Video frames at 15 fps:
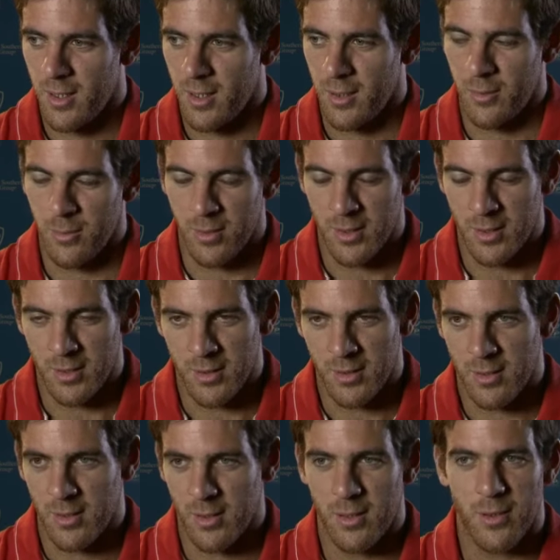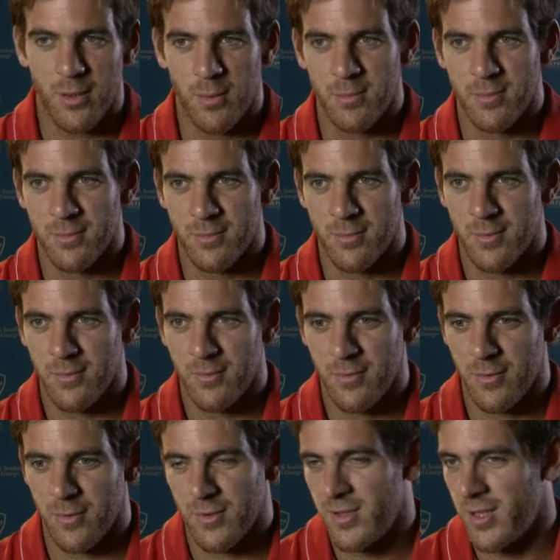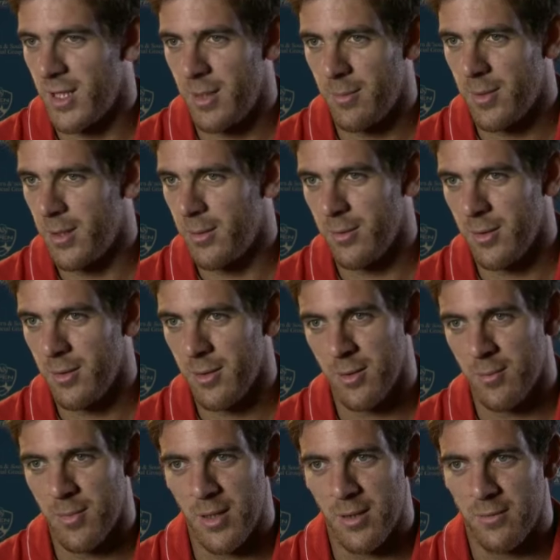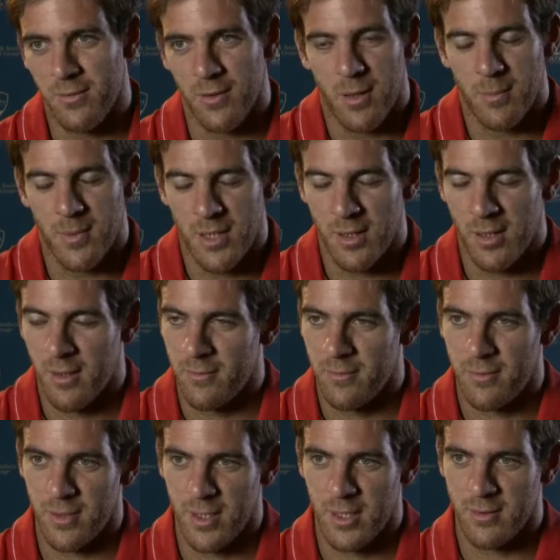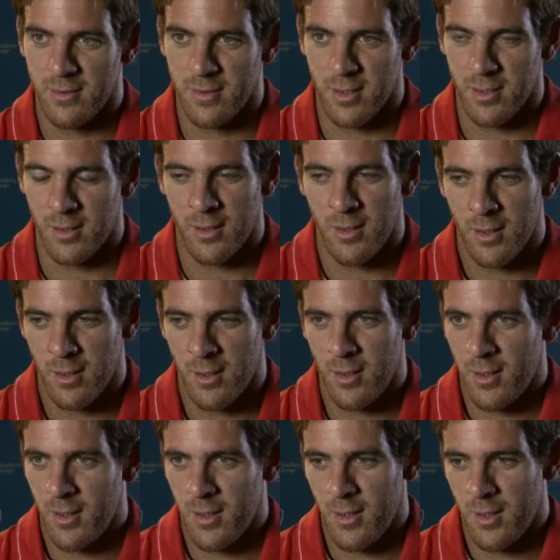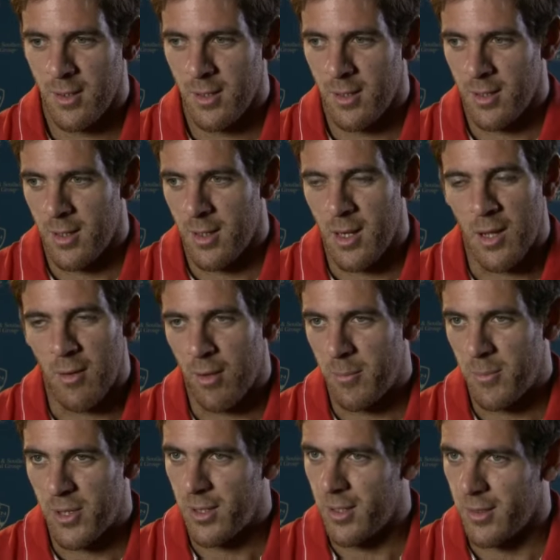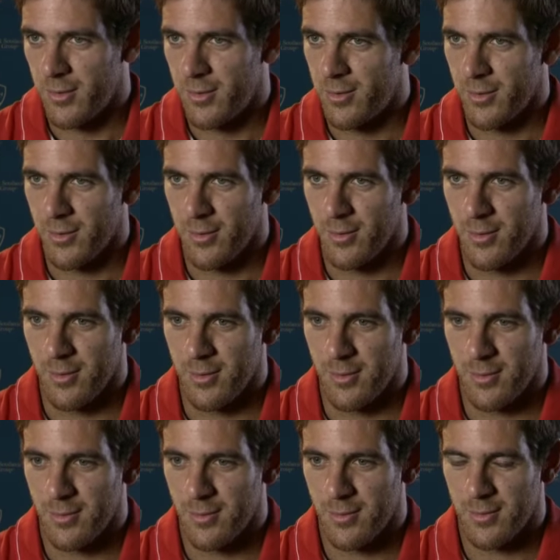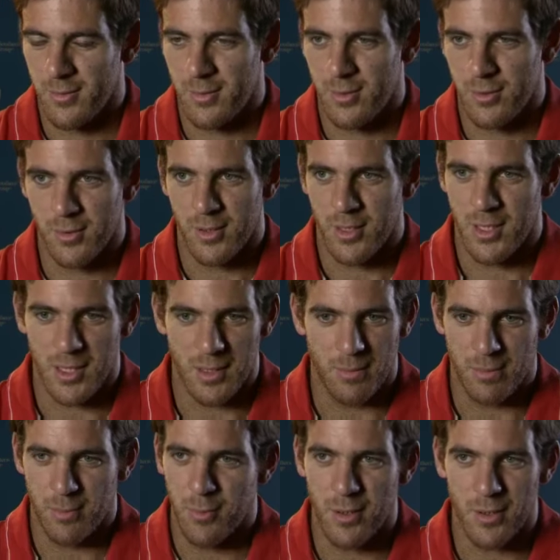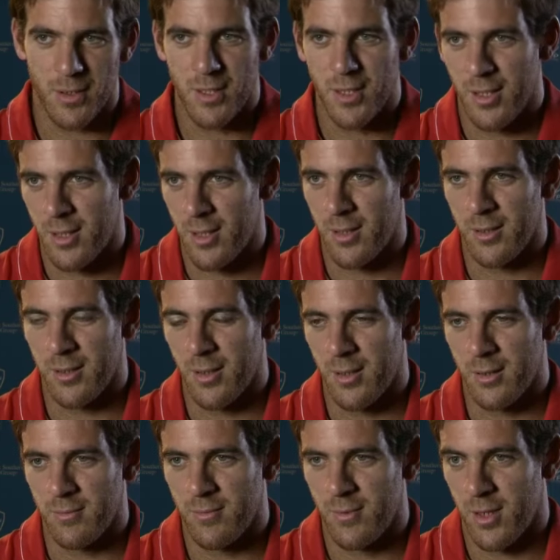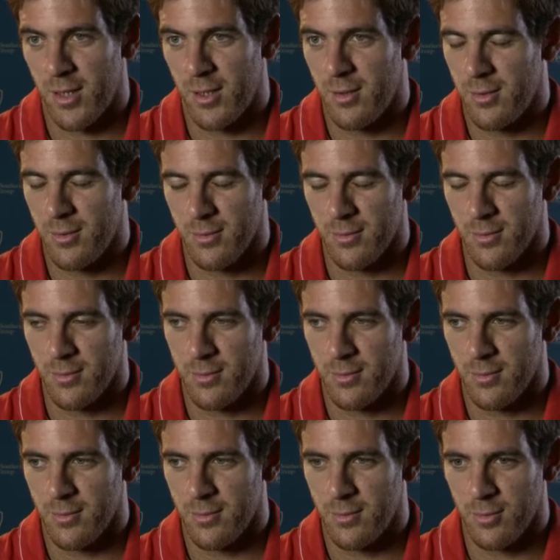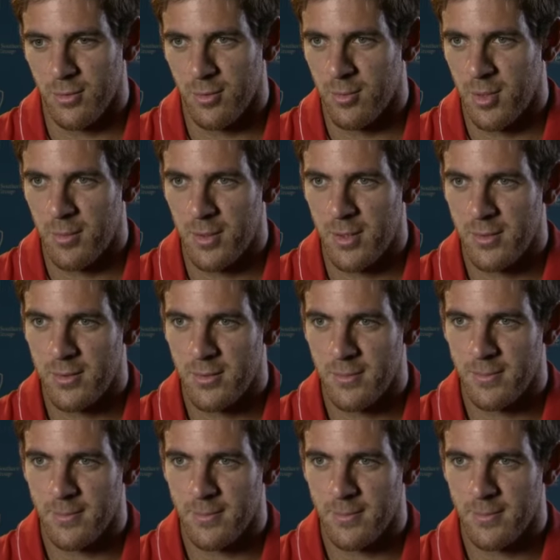I went at home for celebrate with all my family and friends, and now I'm here to keep working and trying to do my best.